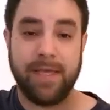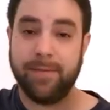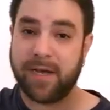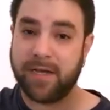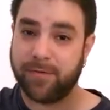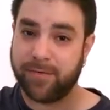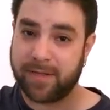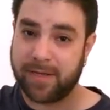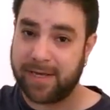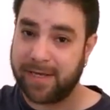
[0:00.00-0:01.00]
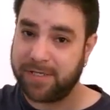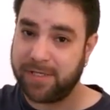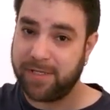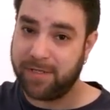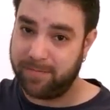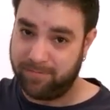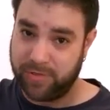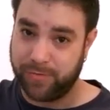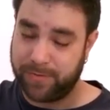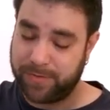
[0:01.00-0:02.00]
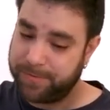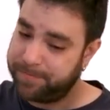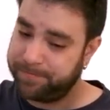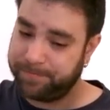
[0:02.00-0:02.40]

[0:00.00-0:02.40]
E minor with a high G note.